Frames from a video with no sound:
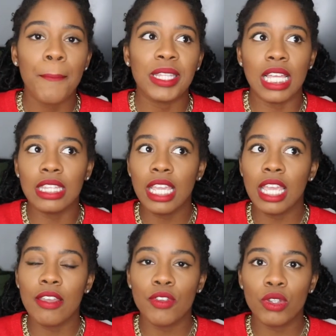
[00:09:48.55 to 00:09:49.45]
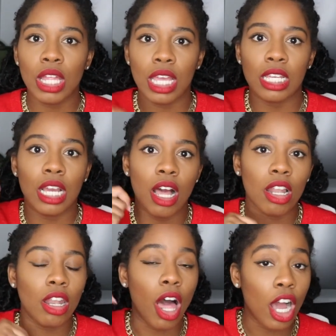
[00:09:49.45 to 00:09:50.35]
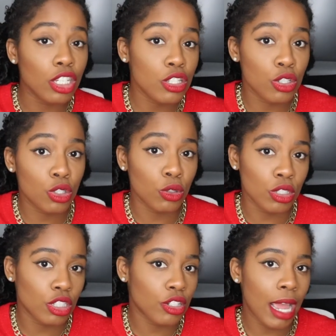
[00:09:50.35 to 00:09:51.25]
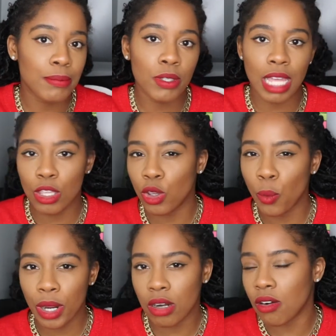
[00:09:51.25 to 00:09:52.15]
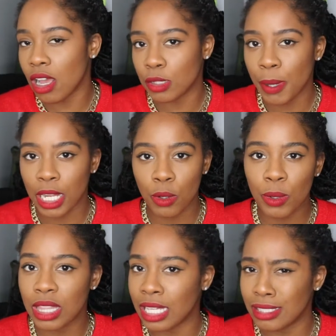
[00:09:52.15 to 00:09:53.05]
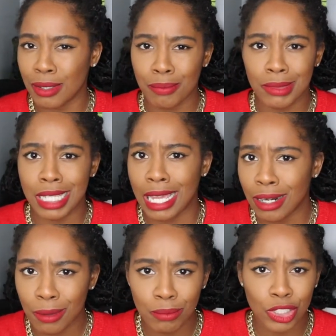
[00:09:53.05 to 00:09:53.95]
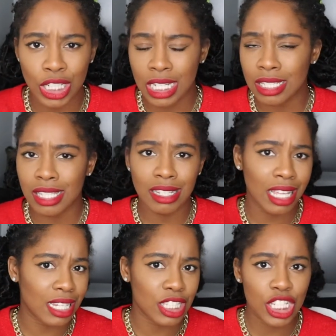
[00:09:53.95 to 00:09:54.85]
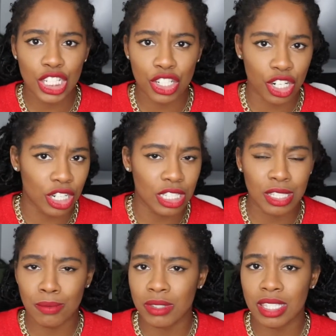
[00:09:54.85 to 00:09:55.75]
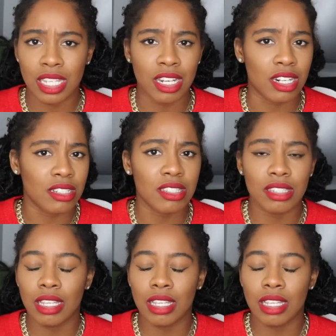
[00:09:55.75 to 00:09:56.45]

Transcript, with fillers: But then they gave you like a long shoulder strap so that you can wear a crossbody with like some denim jeans and like a t-shirt and some sneakers.